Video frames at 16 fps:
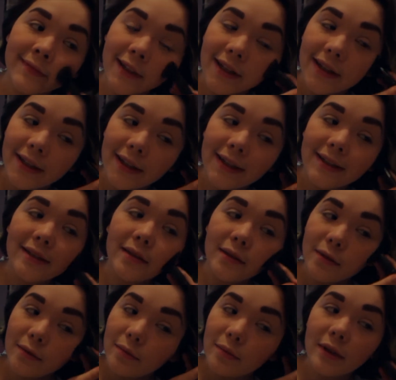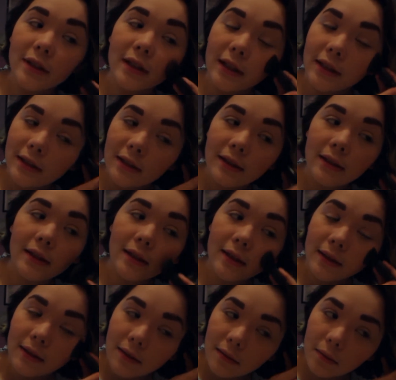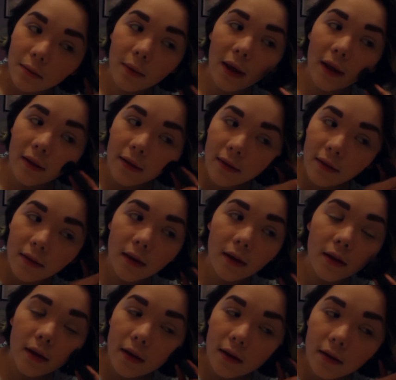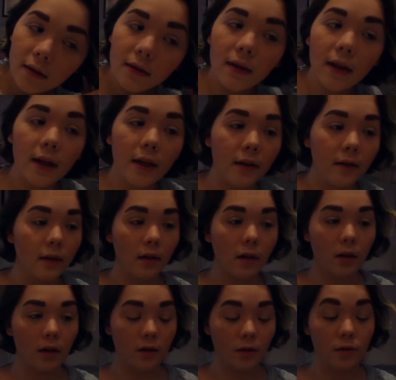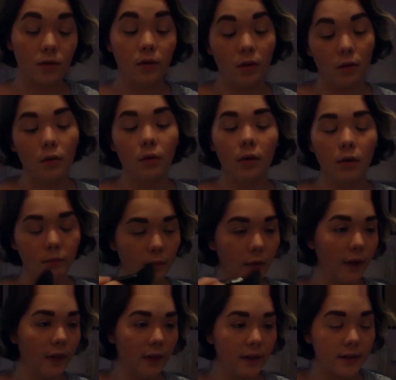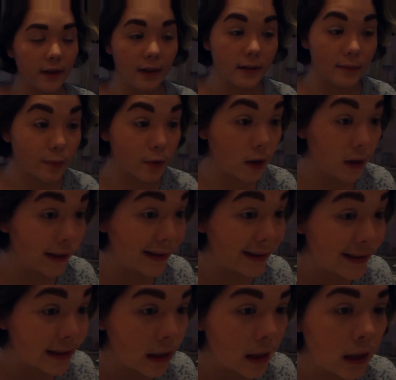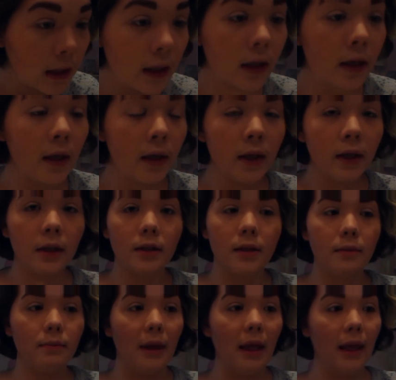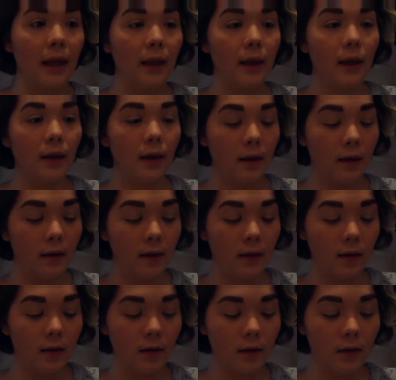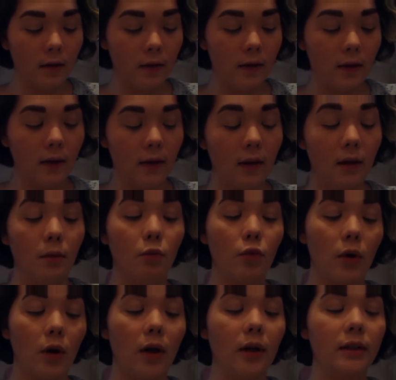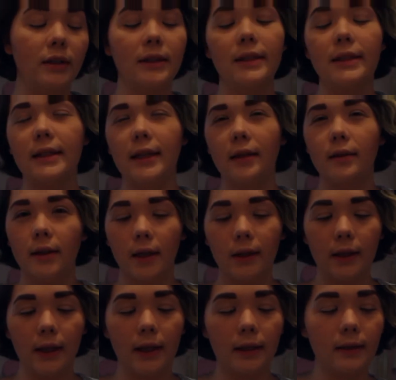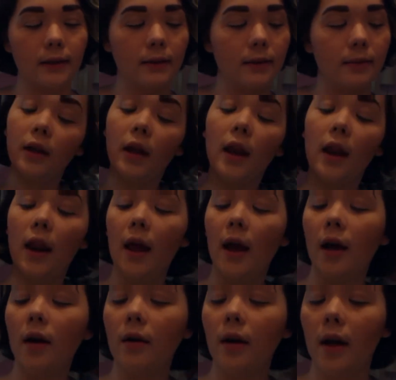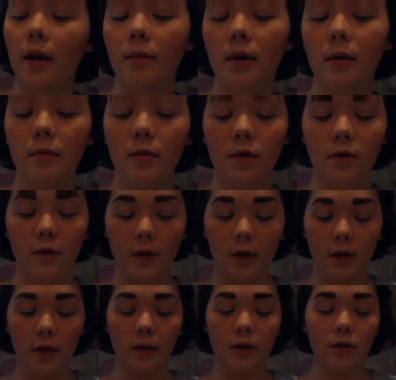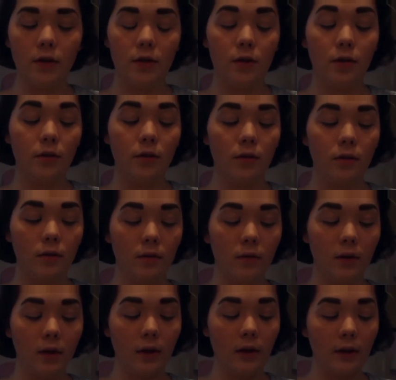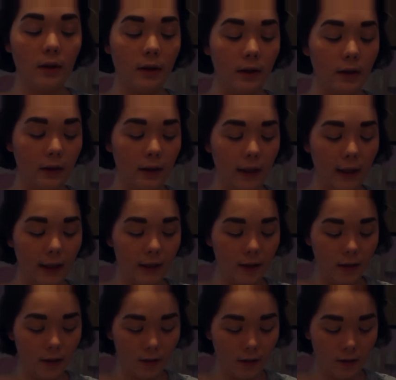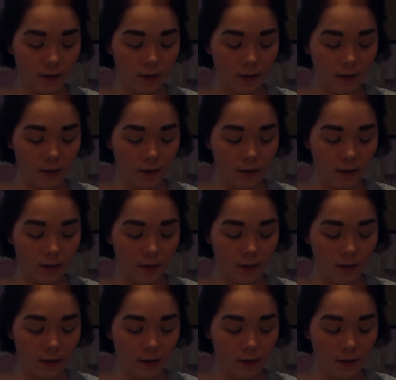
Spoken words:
I like to blend it with the line of the contour, or in this case bronze, to make the bronze stand out less. Now I'm going to move on to the liner,